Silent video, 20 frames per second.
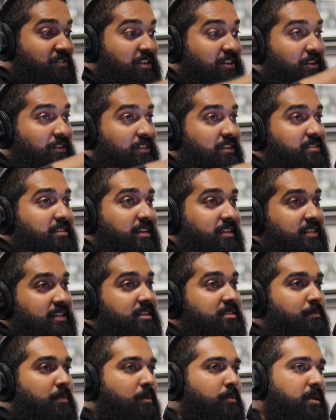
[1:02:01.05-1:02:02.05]
a sinner, this, like
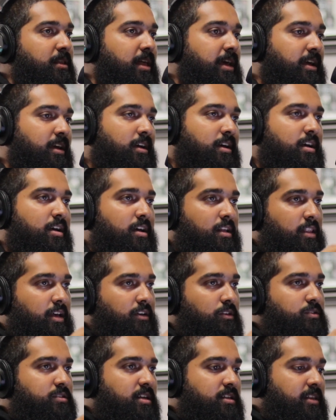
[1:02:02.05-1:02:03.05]
this, but be like
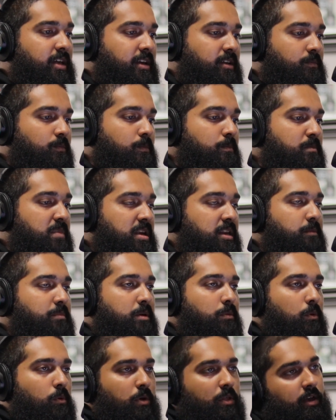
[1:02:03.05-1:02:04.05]
you said, like meeting
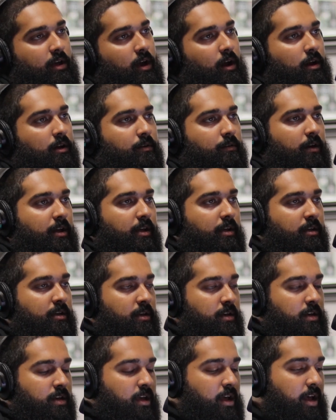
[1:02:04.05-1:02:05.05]
people where they are, right?
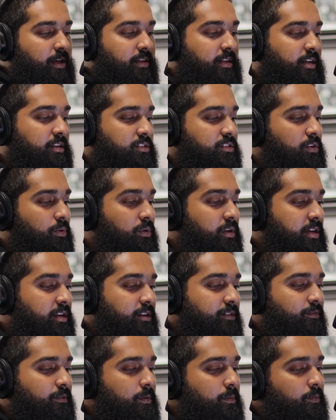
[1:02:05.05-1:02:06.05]
Yeah. And I think that's so
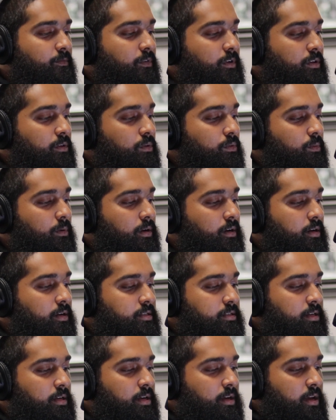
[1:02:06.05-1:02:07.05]
needed for youth
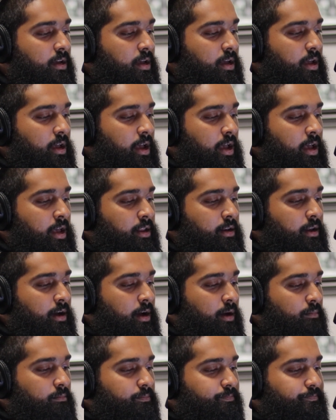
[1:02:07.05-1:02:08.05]
workers. And
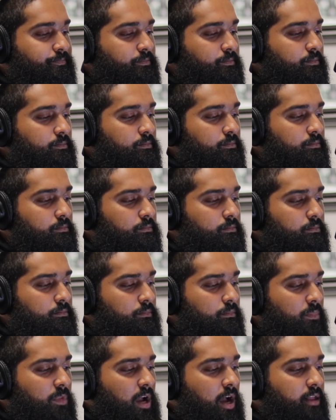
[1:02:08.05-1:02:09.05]

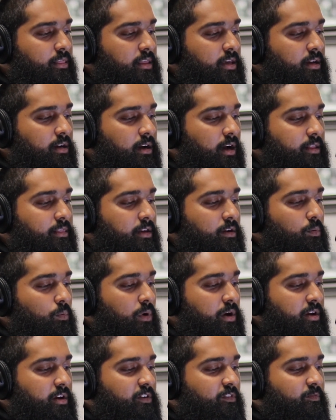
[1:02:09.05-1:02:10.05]
I think
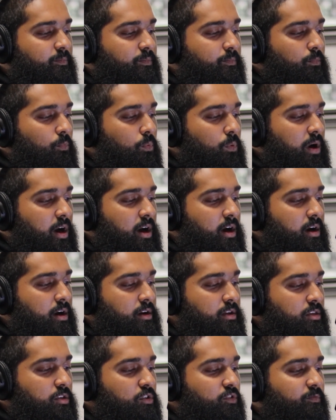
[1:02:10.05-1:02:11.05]

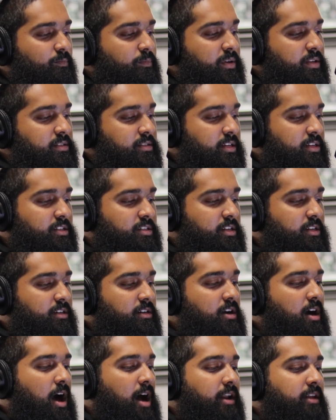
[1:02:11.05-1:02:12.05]
where you've
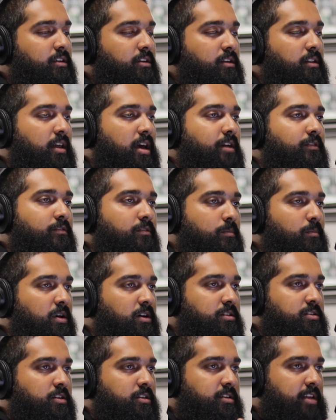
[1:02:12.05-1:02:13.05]
positioned God in your life
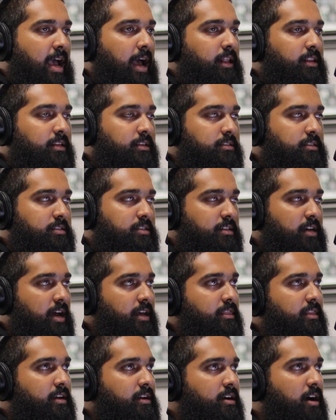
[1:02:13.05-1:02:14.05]
amongst your talents,
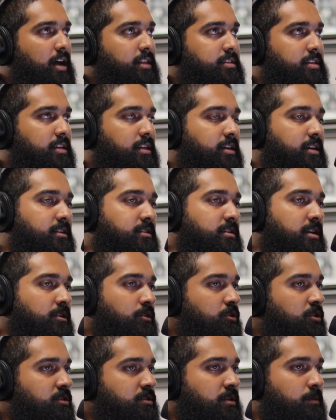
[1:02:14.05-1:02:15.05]
I think God's going to
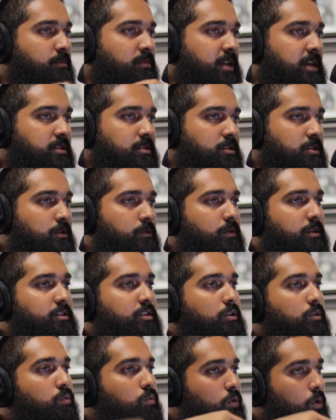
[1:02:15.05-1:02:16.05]
continue just to bless you and
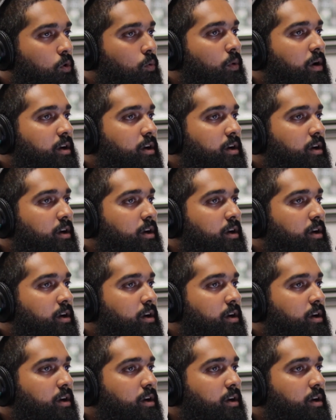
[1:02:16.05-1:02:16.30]
to grow